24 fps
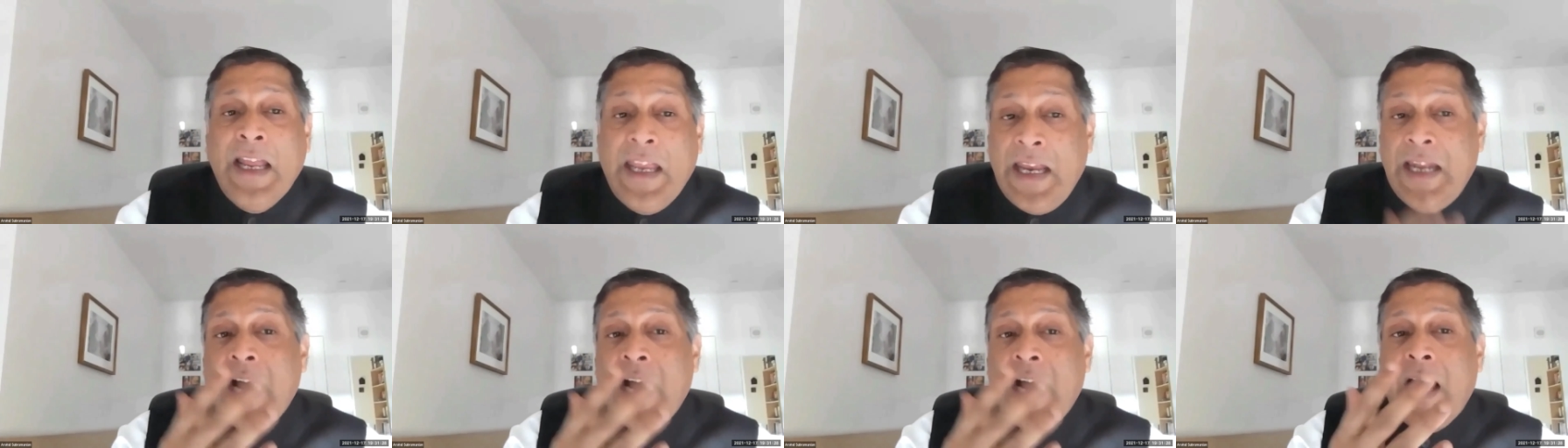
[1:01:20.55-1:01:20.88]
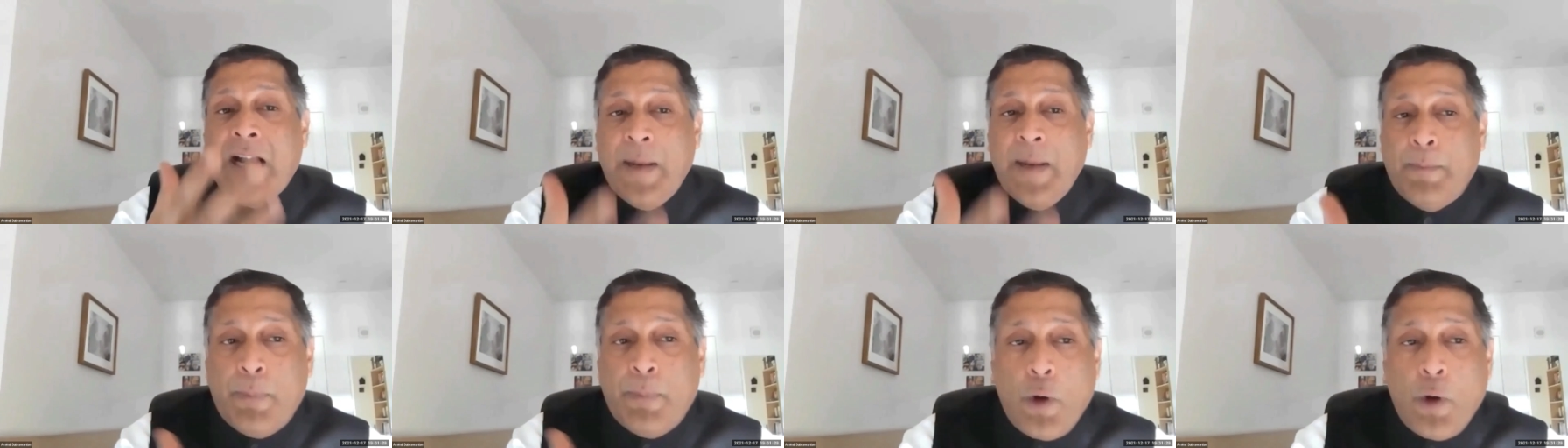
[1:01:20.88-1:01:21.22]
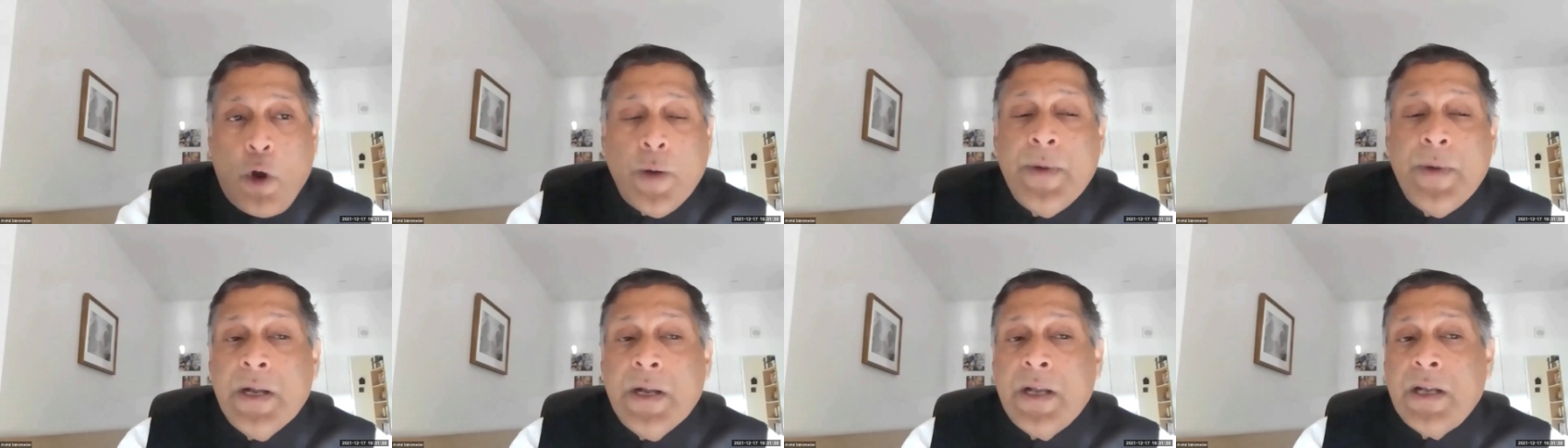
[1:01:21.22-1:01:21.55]
in our
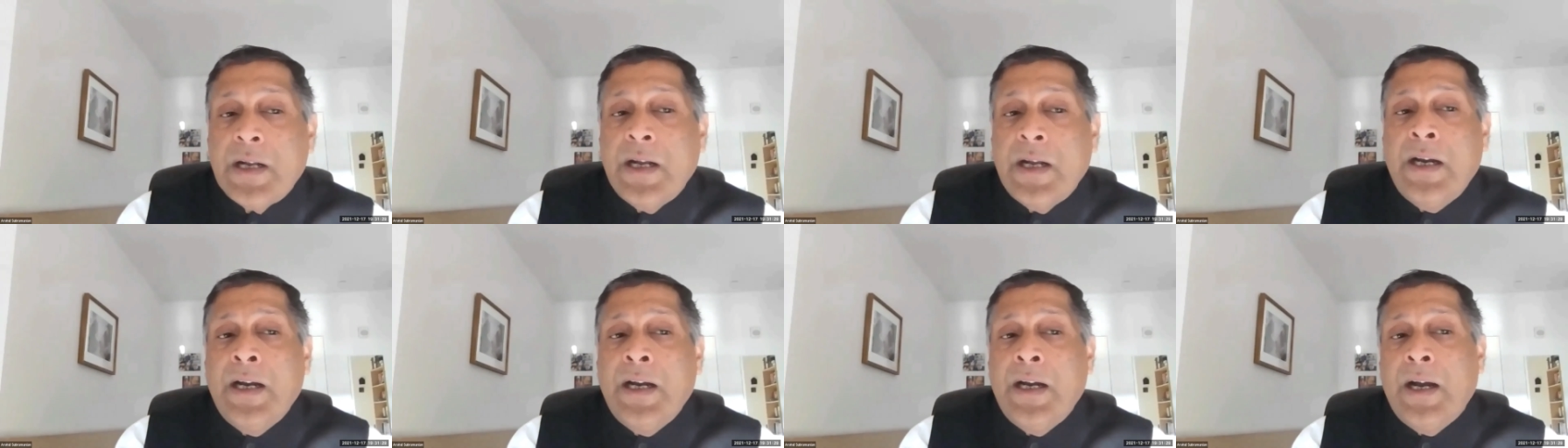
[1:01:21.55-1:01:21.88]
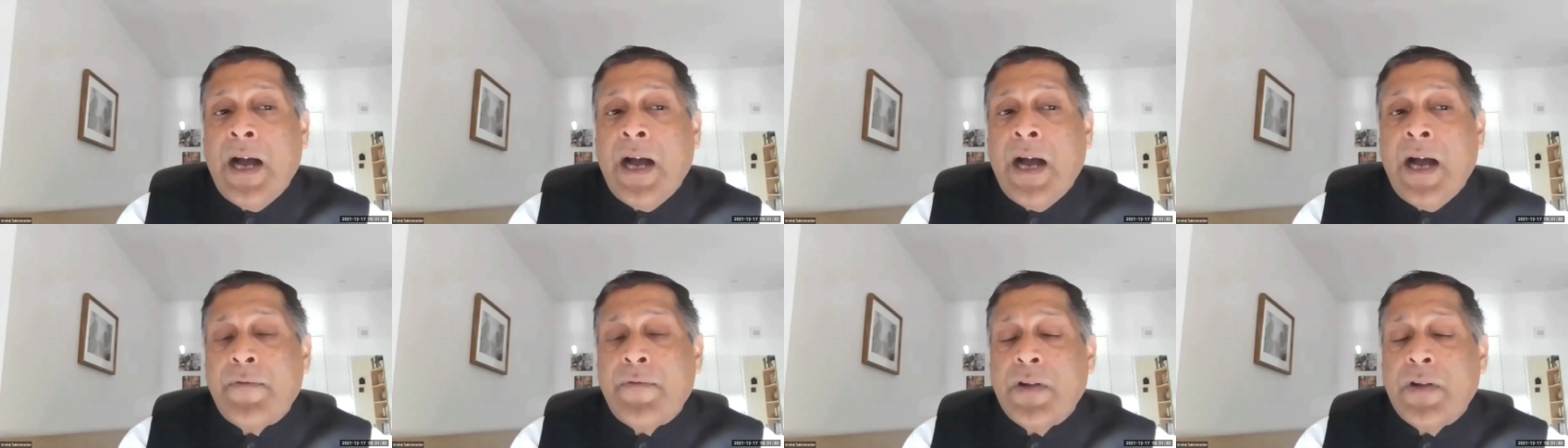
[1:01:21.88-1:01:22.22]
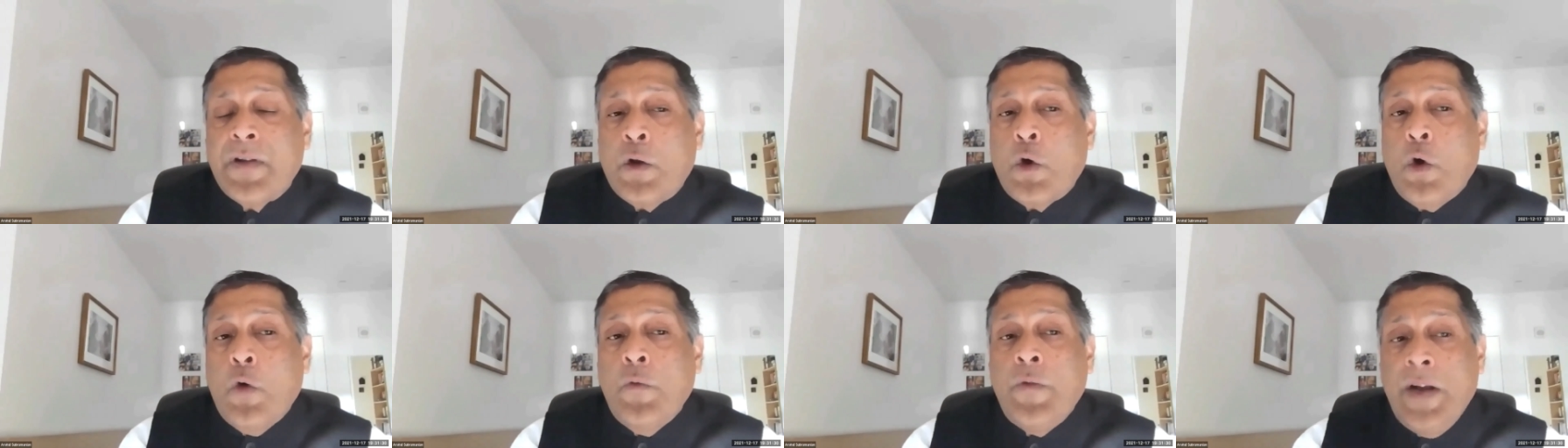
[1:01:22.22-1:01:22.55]
employment after
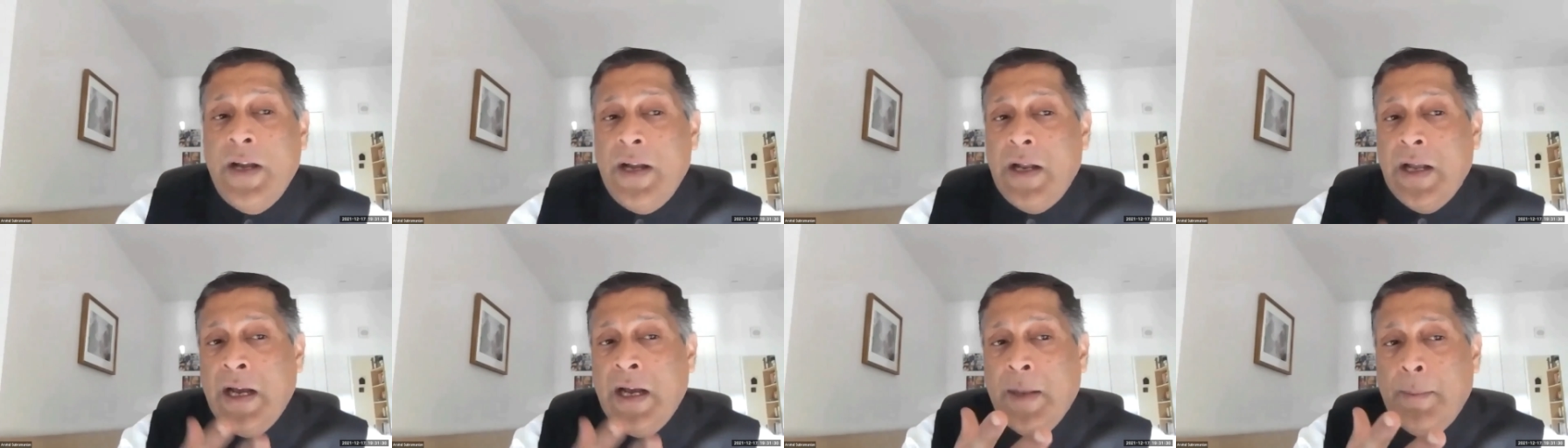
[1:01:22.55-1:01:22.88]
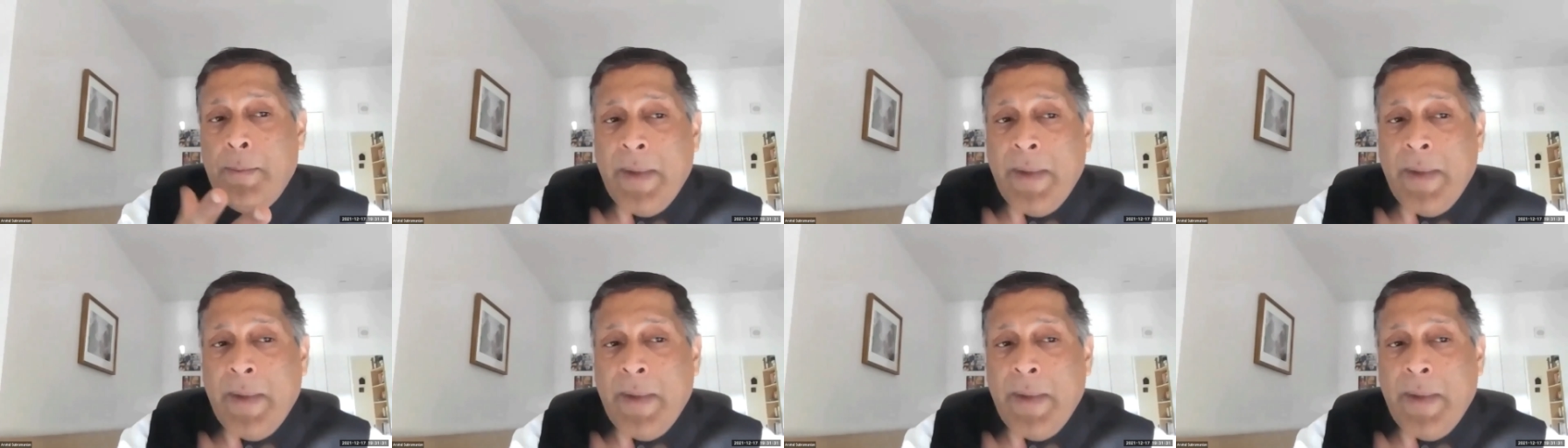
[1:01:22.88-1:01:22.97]
COVID.